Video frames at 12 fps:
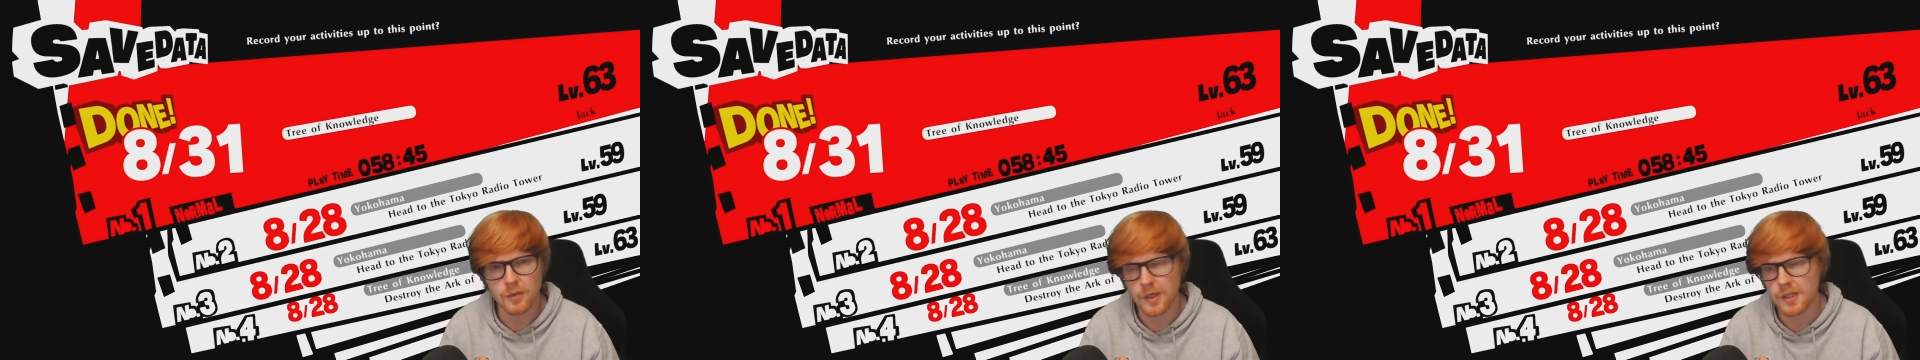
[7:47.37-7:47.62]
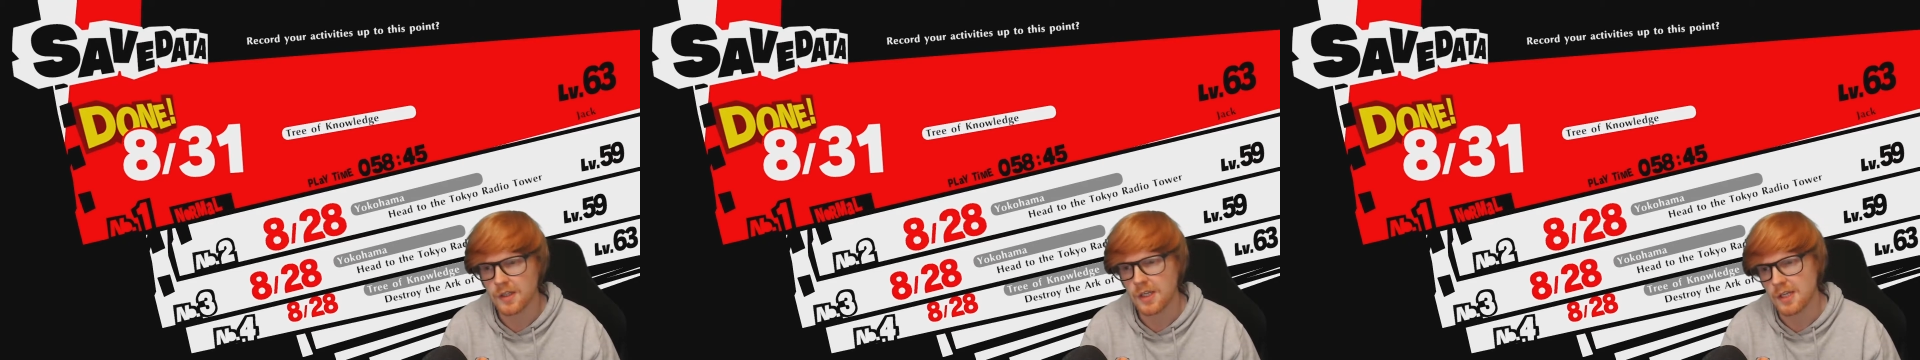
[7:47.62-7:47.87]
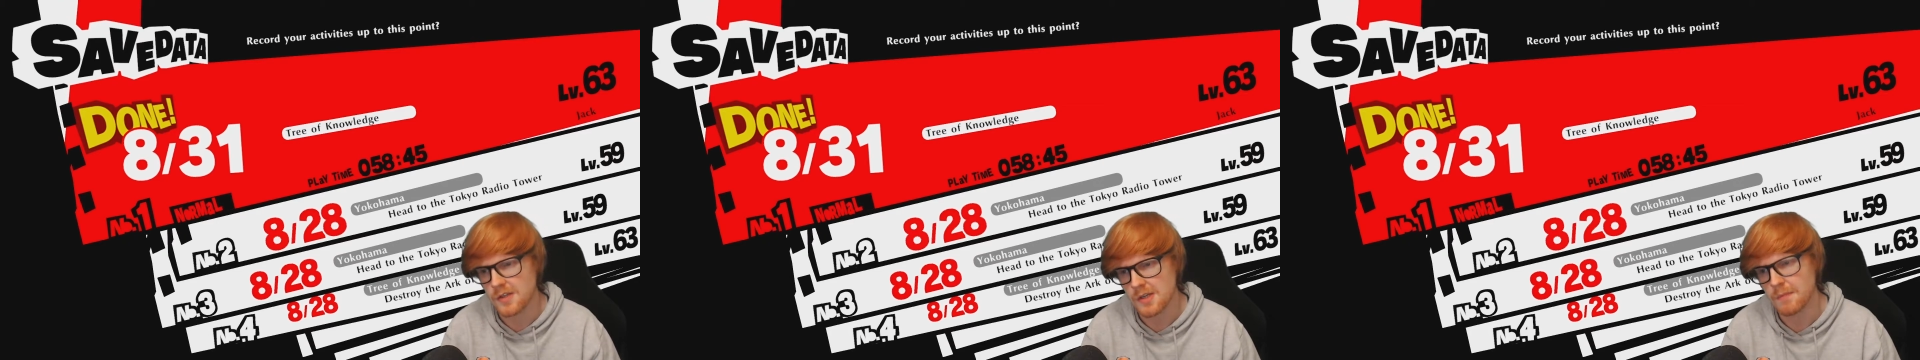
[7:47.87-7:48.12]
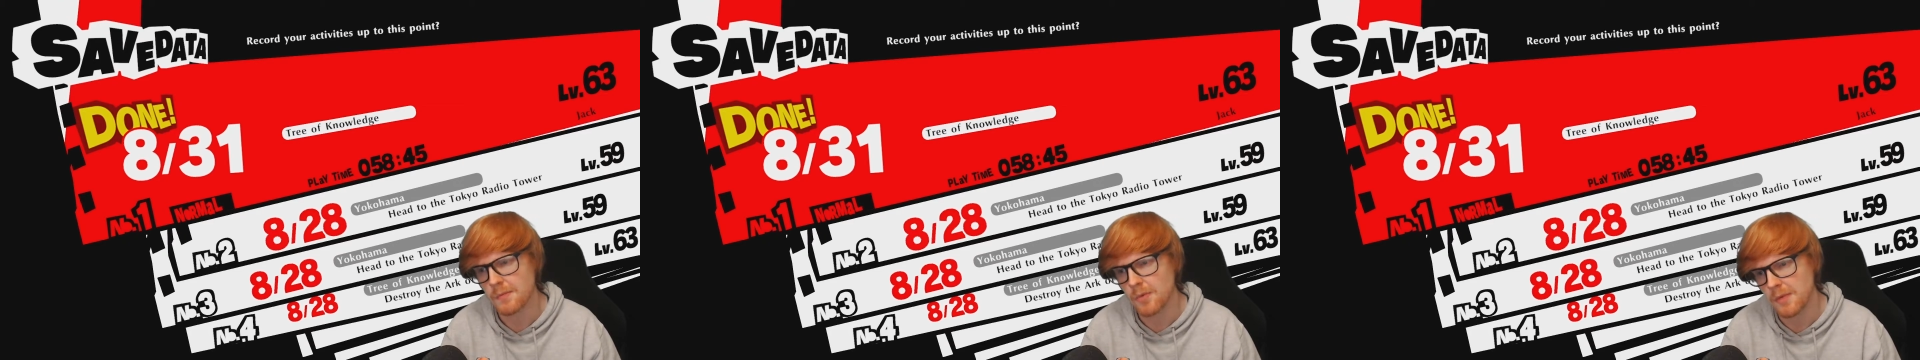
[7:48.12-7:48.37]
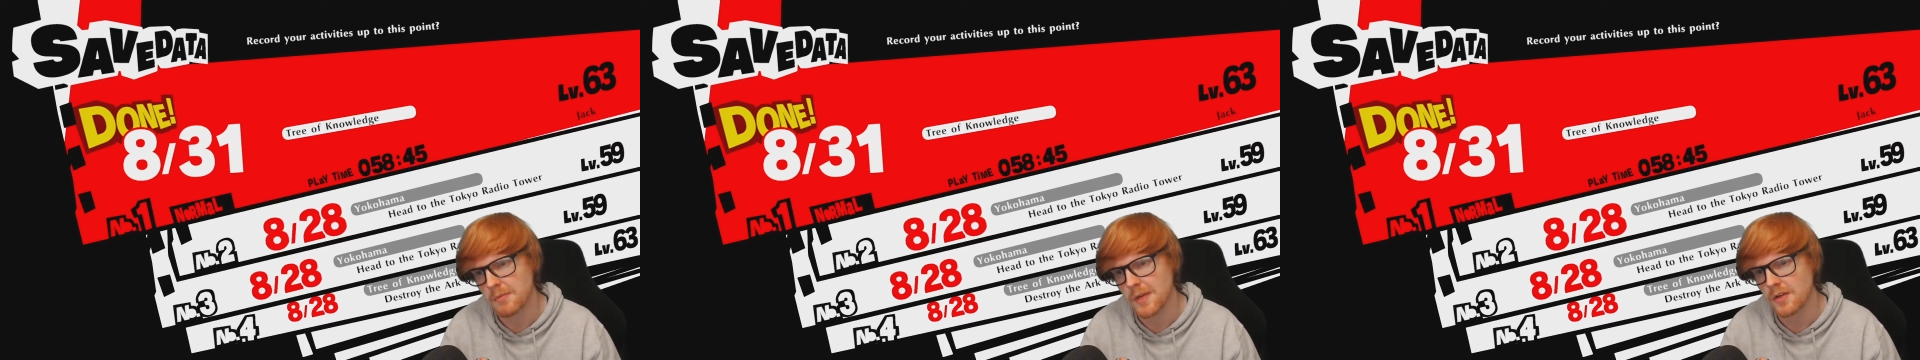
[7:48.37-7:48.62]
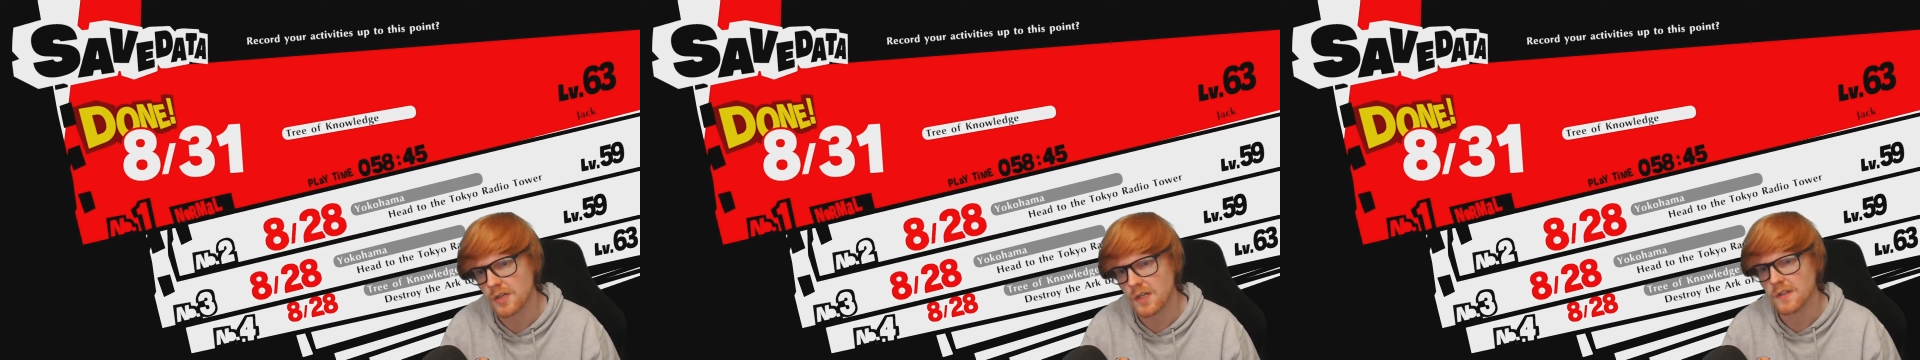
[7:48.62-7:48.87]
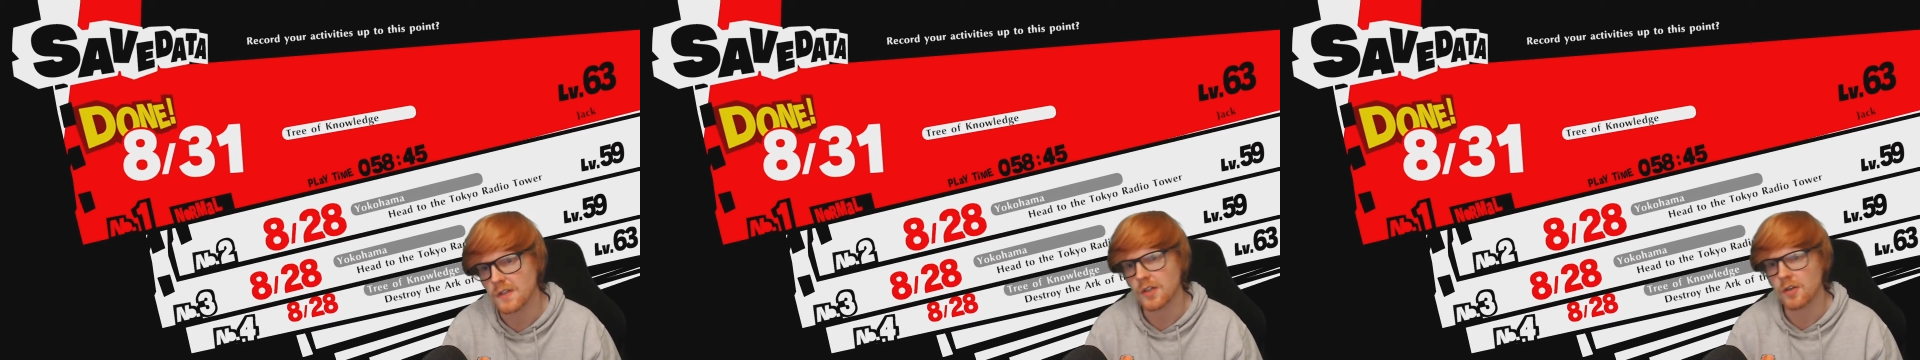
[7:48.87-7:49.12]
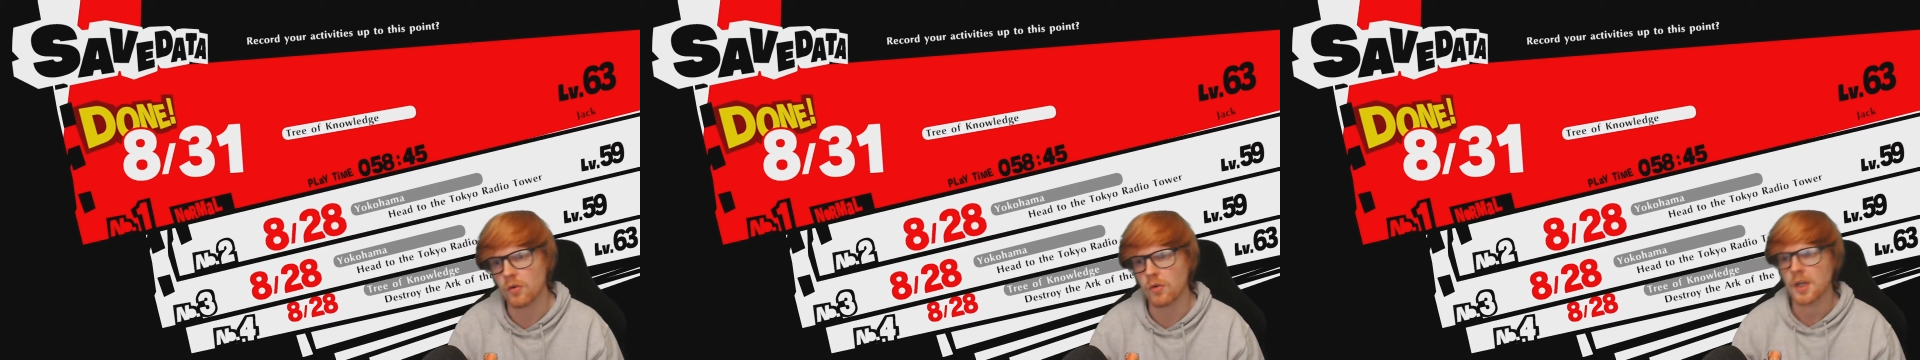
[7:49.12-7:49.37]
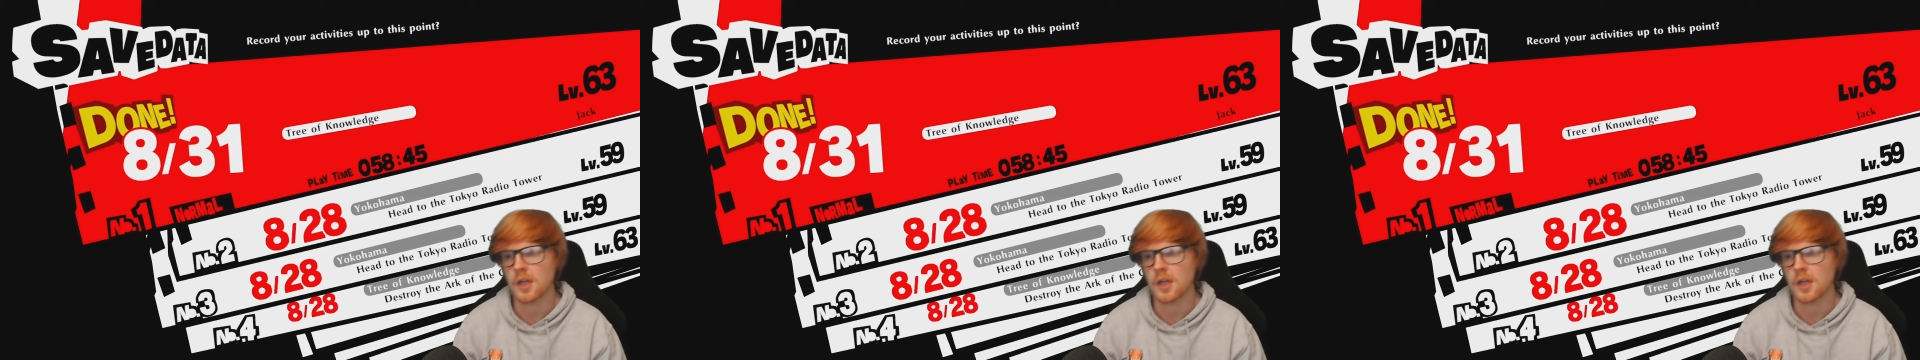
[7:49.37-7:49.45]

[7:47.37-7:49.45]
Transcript: quickly, and some people might be interested to know